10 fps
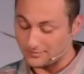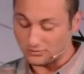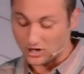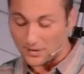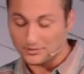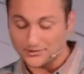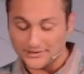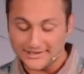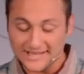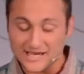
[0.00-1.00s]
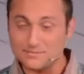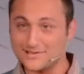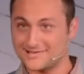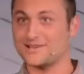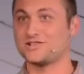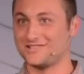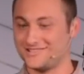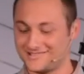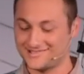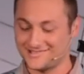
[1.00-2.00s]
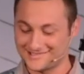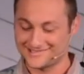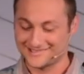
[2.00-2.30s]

property and possessions.